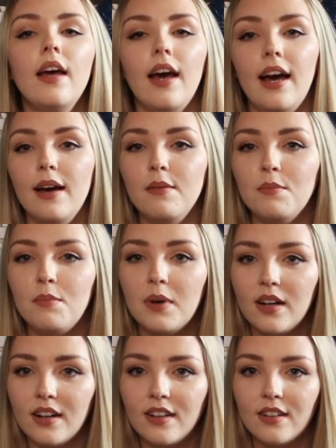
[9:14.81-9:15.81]

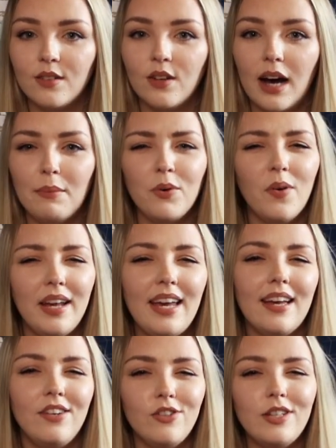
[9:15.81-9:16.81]
but I'm quite
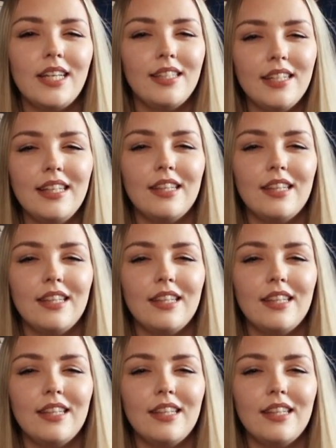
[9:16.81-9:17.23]
interested